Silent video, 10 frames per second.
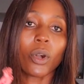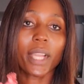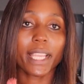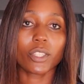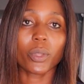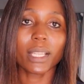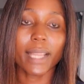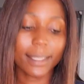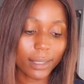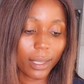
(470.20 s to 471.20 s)
Okay, so the
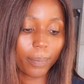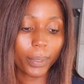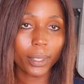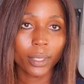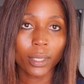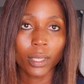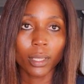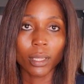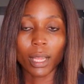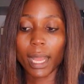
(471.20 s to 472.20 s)
next step,
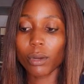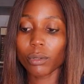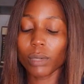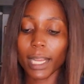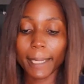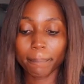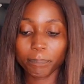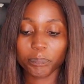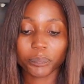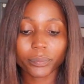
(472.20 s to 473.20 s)

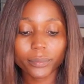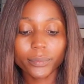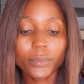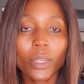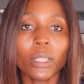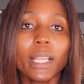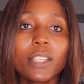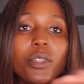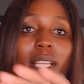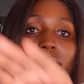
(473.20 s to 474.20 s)
as you